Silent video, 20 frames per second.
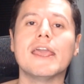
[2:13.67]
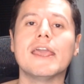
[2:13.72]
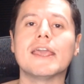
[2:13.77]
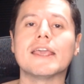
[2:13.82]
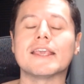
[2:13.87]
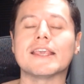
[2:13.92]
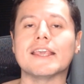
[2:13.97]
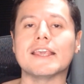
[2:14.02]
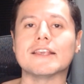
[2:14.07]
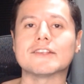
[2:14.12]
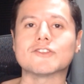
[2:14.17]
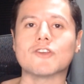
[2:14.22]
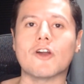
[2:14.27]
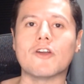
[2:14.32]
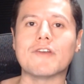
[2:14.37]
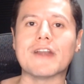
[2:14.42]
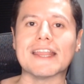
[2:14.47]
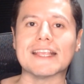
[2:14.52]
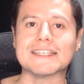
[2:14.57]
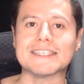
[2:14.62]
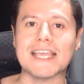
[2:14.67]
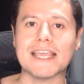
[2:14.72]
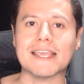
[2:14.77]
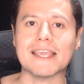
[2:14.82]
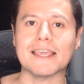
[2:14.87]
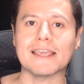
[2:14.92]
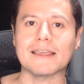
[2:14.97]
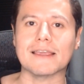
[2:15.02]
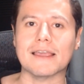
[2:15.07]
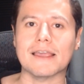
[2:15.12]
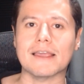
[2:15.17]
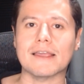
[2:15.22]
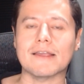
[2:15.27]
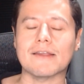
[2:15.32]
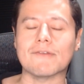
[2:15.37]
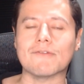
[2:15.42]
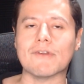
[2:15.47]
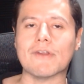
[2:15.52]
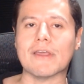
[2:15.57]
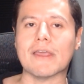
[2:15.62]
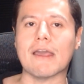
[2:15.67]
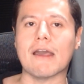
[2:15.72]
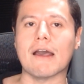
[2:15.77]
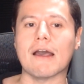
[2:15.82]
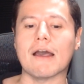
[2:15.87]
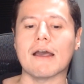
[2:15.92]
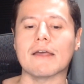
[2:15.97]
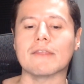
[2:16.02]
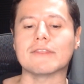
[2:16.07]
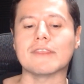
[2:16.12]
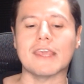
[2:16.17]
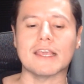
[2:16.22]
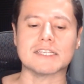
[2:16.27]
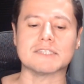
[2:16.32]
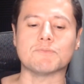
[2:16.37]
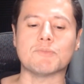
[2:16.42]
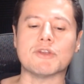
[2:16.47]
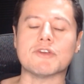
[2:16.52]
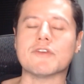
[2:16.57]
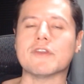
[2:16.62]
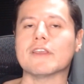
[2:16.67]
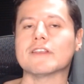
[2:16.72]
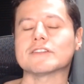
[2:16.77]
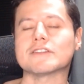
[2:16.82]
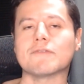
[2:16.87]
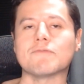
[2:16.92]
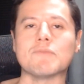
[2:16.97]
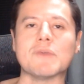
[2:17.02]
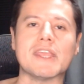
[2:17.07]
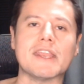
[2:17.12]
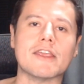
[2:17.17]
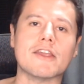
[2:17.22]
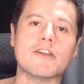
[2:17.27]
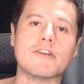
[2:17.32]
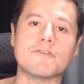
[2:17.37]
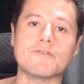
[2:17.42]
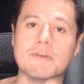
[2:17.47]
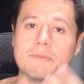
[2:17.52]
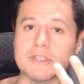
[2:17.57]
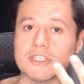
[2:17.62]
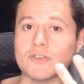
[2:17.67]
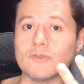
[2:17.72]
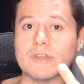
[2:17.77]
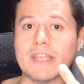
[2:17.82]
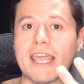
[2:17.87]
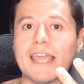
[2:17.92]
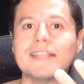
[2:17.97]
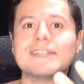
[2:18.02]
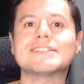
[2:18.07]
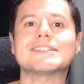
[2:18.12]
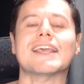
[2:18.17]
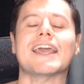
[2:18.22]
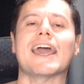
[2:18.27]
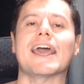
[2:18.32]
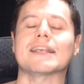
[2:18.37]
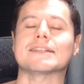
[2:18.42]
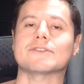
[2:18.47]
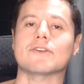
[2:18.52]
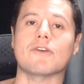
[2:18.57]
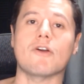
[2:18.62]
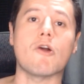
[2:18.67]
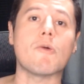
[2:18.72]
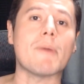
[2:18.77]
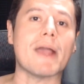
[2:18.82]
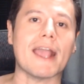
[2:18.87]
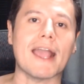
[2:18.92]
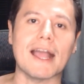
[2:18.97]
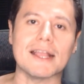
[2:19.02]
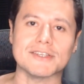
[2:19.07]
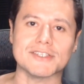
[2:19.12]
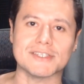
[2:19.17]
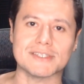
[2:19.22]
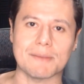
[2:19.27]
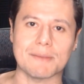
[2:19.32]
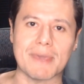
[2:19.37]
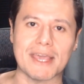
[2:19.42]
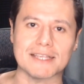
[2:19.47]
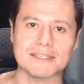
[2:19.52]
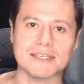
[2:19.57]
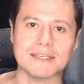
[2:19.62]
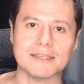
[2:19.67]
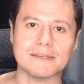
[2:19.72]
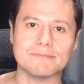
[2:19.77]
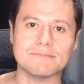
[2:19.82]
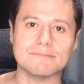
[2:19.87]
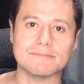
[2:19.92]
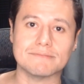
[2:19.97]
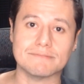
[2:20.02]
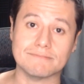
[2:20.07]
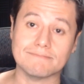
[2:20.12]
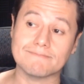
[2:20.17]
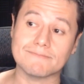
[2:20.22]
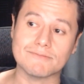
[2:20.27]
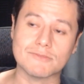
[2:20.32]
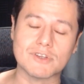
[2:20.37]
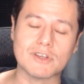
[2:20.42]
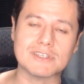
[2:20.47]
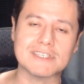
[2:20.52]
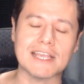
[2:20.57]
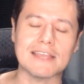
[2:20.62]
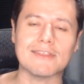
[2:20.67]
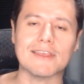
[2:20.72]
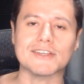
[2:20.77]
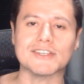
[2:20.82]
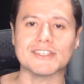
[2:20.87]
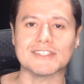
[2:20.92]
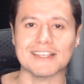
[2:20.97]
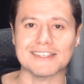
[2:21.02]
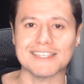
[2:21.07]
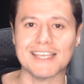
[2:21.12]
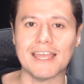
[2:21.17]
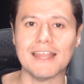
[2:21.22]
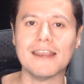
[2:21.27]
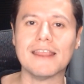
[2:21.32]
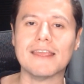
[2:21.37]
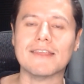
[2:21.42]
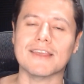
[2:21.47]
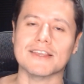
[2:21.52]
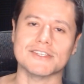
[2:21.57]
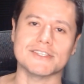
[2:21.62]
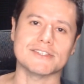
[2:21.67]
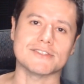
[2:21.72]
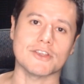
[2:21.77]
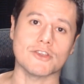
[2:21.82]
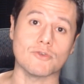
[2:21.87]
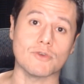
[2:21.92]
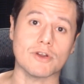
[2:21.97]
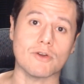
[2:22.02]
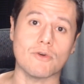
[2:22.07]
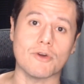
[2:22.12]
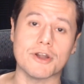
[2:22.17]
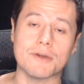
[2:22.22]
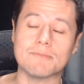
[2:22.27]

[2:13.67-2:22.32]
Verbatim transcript: he is already taking uh, the experience of meeting her from two dates as oh my god she's amazing, saying that she's a ten, that she's a unicorn.